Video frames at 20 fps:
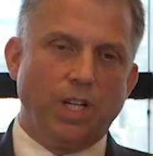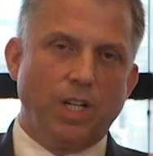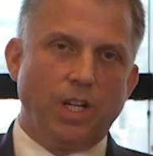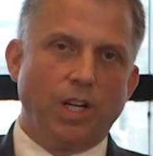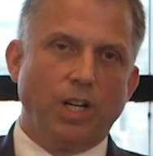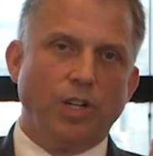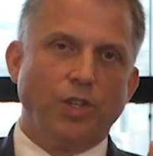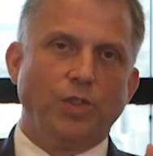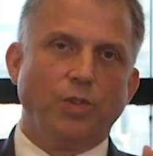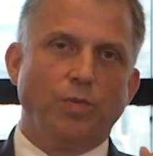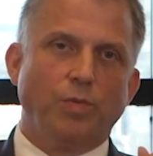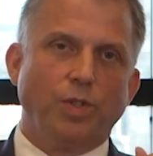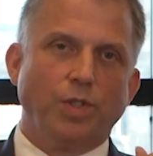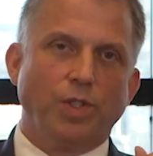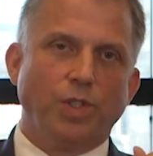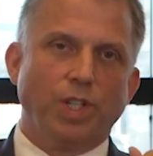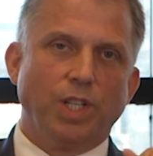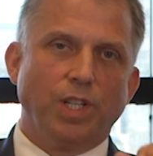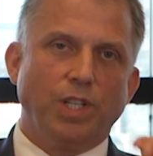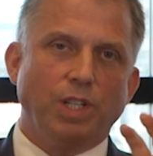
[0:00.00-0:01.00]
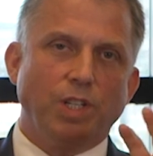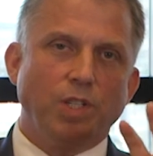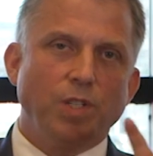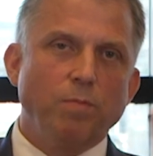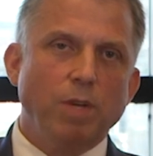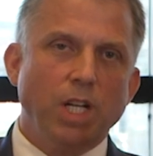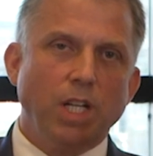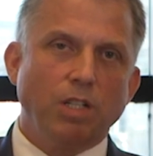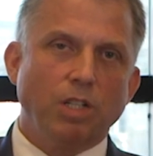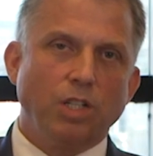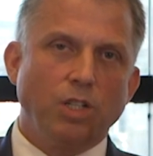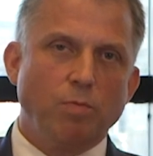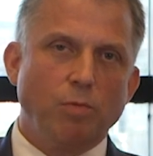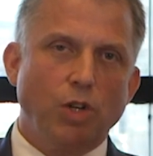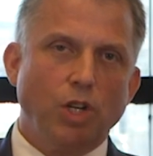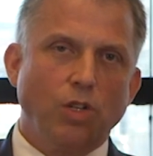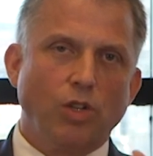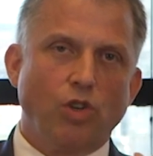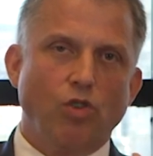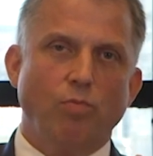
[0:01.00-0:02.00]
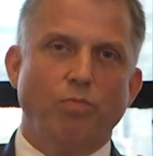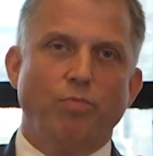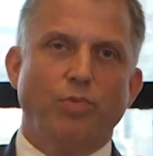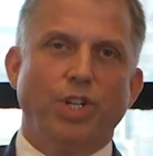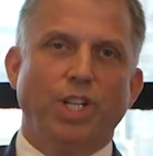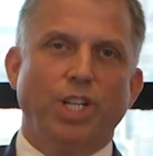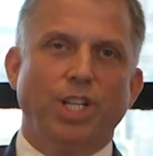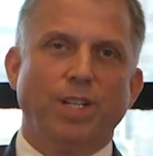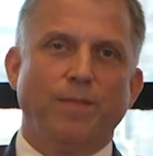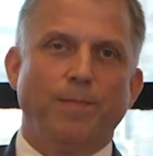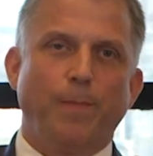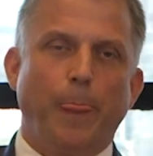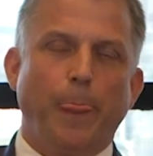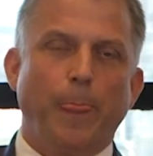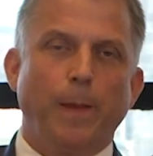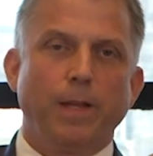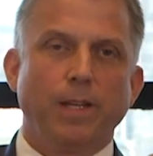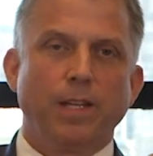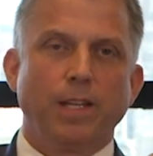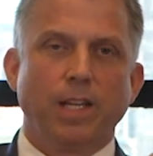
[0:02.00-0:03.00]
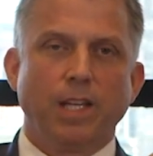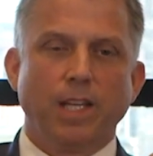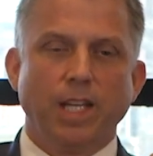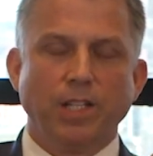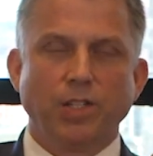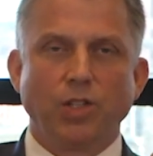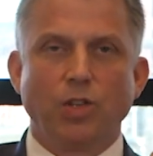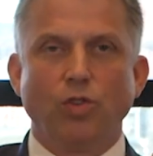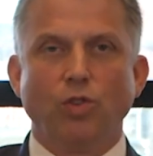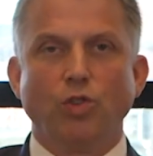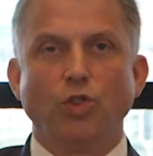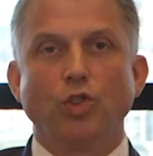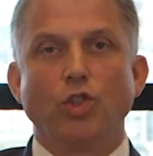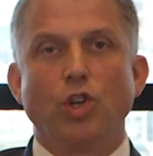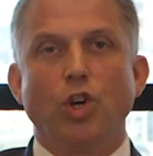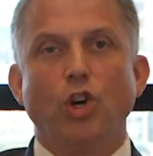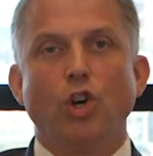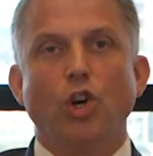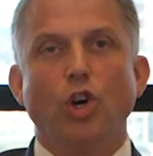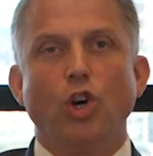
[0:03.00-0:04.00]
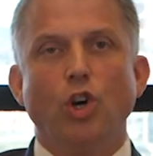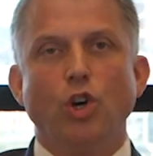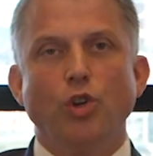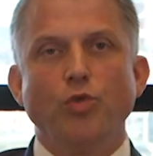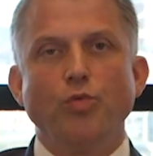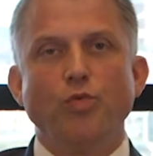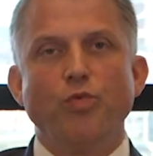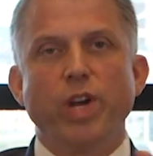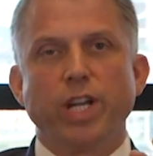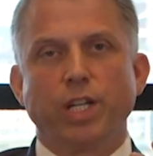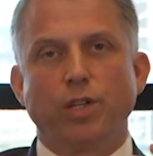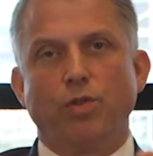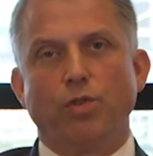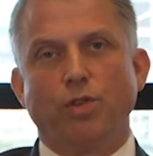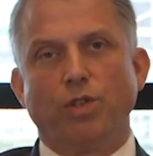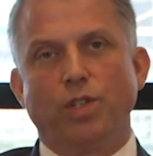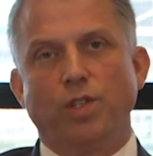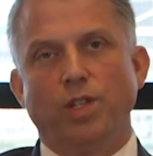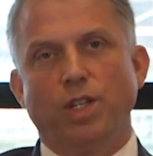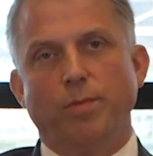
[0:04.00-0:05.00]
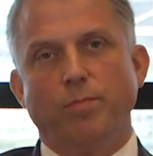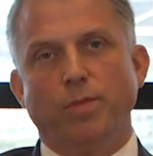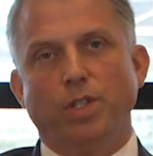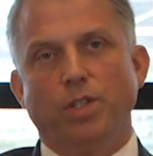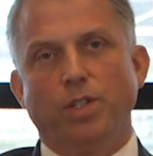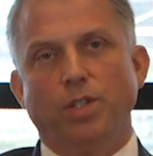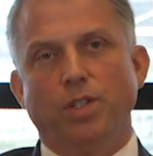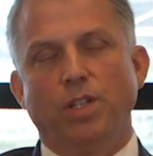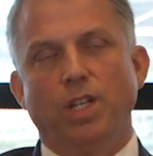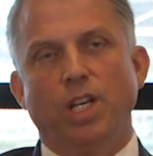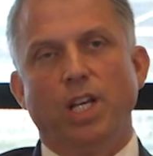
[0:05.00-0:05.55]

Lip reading: Ireland was a small company. It's called On Record Limited.